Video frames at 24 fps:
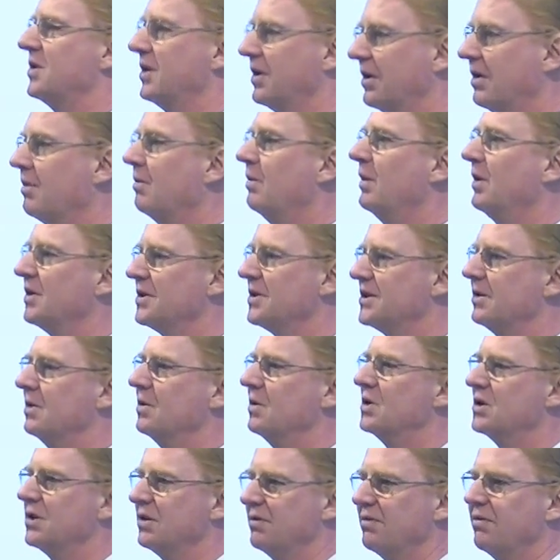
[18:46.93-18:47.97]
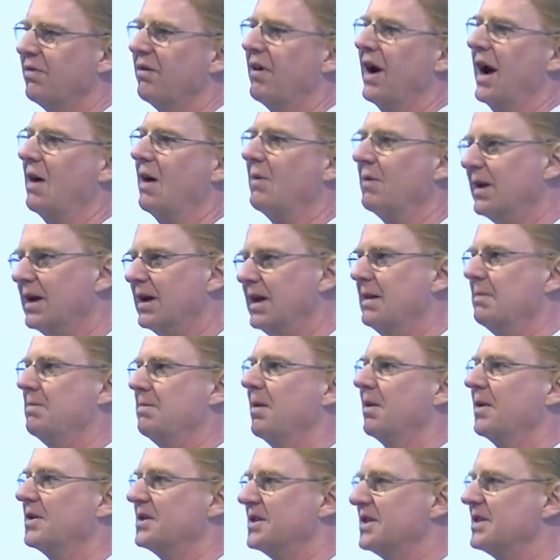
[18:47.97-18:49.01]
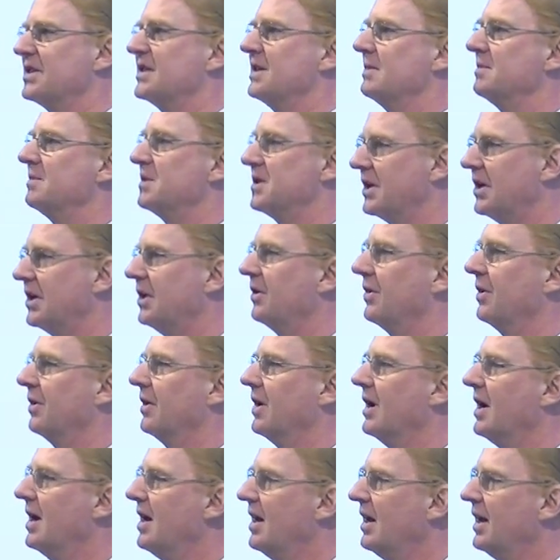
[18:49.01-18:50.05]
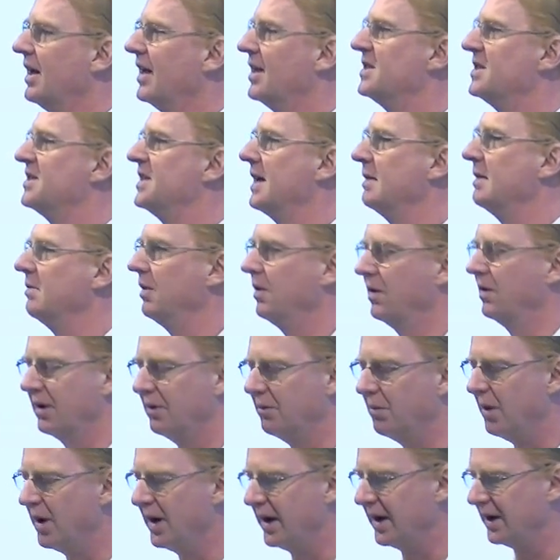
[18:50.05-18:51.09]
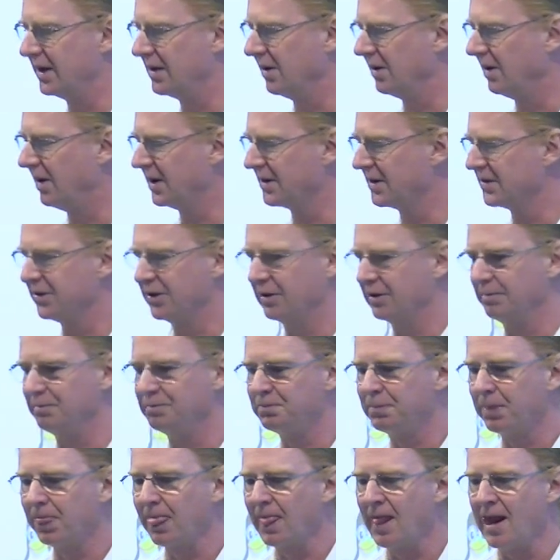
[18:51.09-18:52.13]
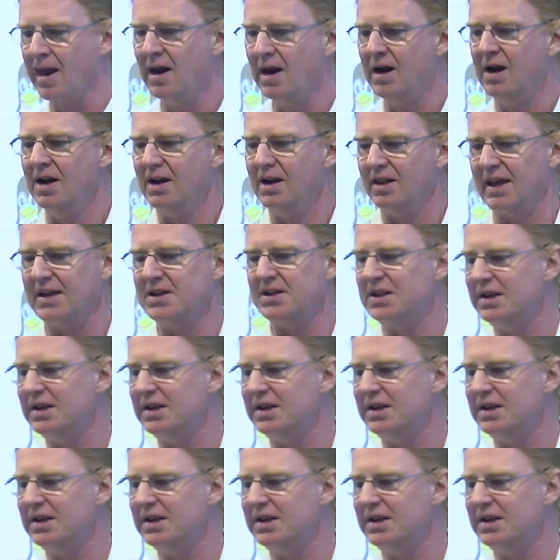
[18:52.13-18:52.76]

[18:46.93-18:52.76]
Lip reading: to the real solution for how we keep our systems secure and stable and running in the long term. That